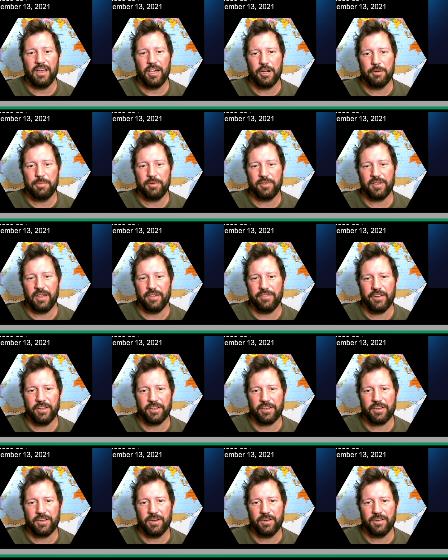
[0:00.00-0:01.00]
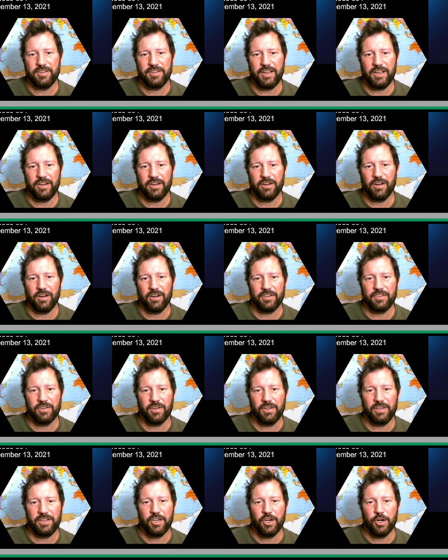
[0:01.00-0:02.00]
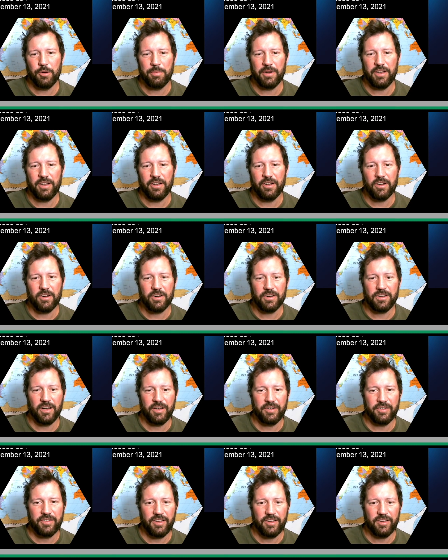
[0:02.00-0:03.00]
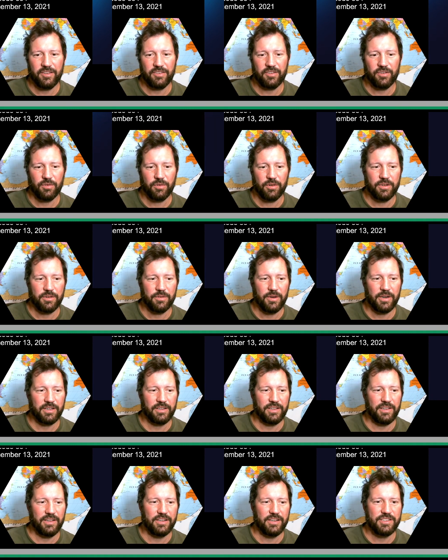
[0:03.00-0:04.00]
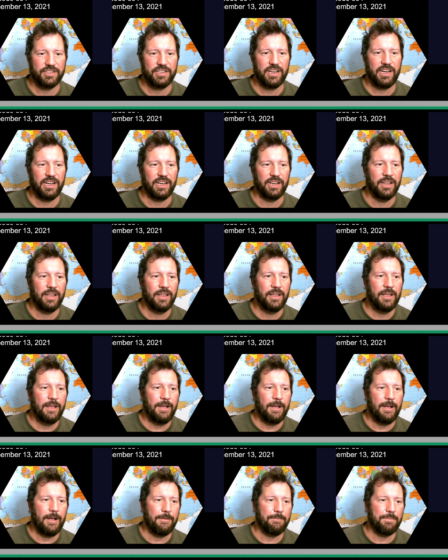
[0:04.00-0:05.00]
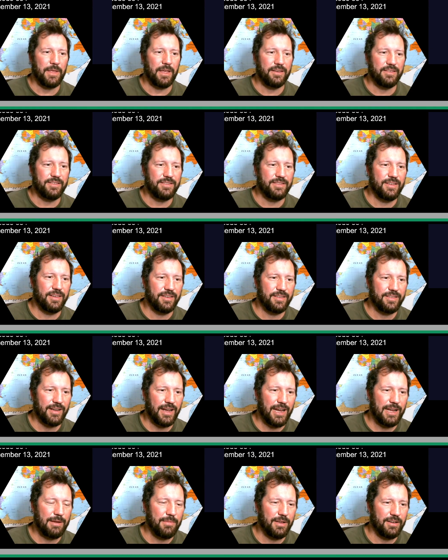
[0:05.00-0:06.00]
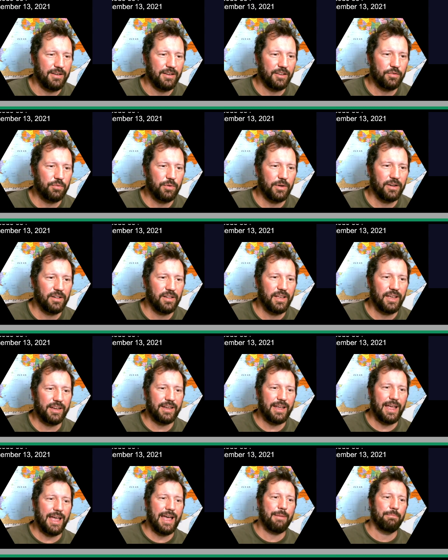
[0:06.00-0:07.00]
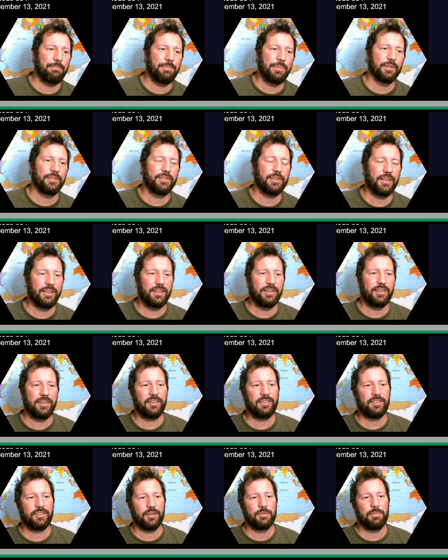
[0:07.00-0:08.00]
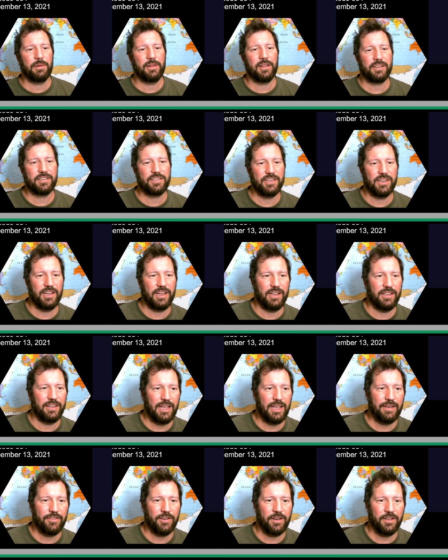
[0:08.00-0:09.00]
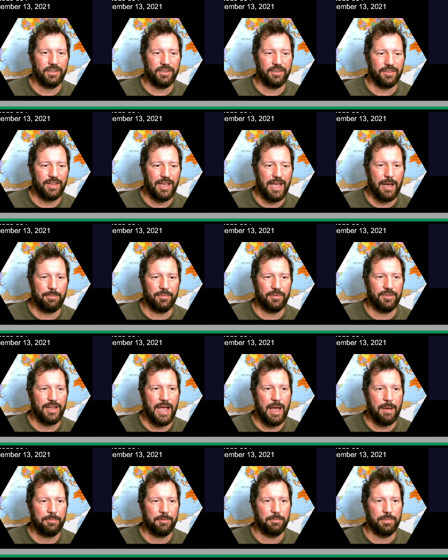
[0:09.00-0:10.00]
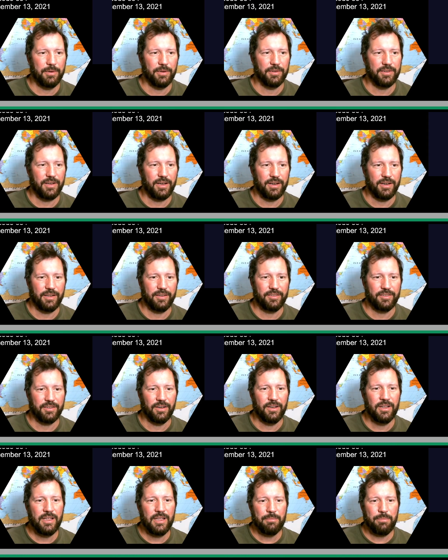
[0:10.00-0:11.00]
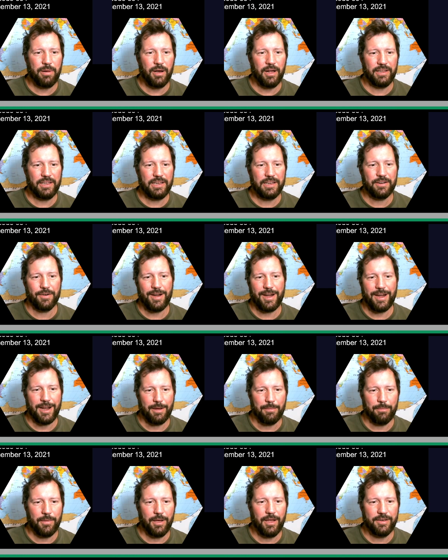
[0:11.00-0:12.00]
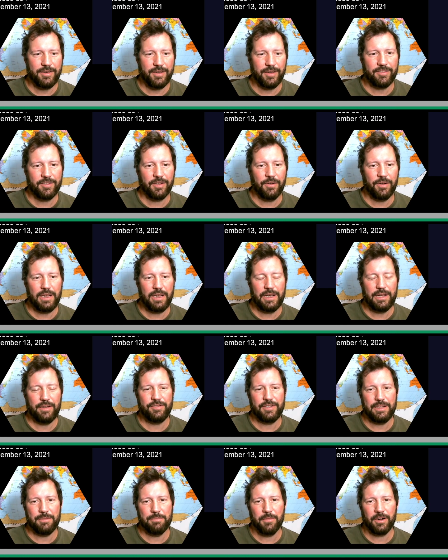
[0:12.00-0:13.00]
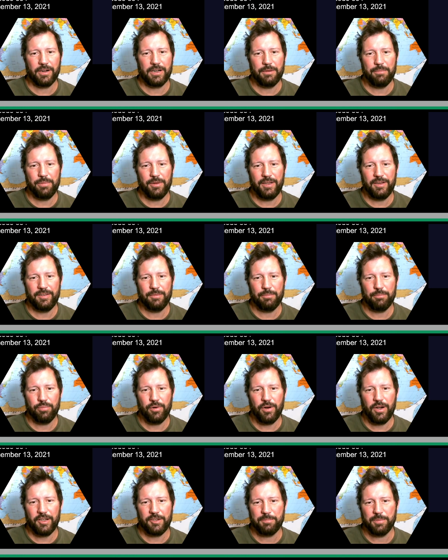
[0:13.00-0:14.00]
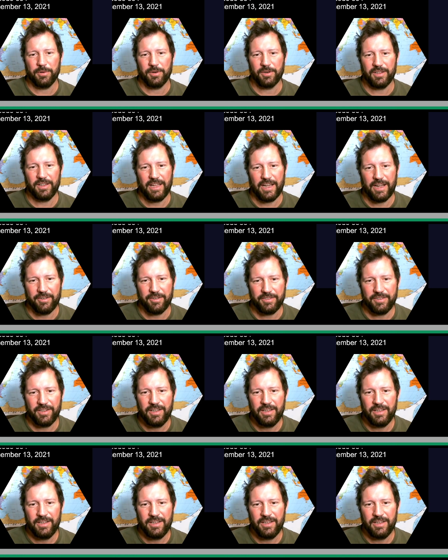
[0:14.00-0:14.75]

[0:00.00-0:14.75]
100% of all the code and data are totally open, and all content is stored directly on chain. A Diamond, a Twitter-like app built on the DESO blockchain. They have all these dApps built on it. So Polygram, a DESO NFT marketplace. Prosper Clout,